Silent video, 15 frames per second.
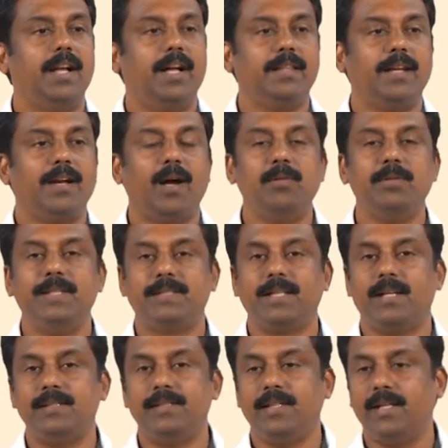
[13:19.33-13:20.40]
and then how this
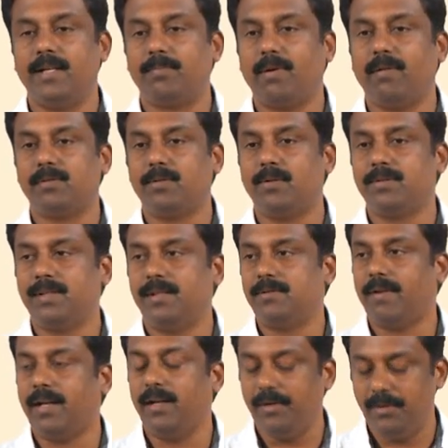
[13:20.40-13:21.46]
energy power source is
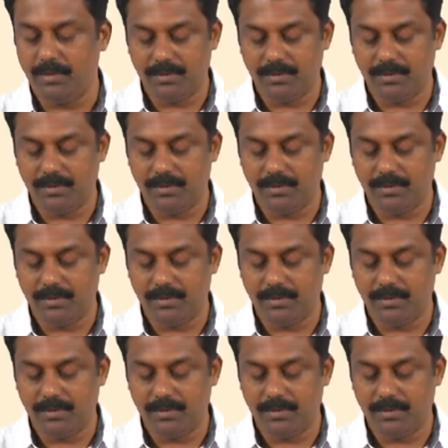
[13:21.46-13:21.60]
widely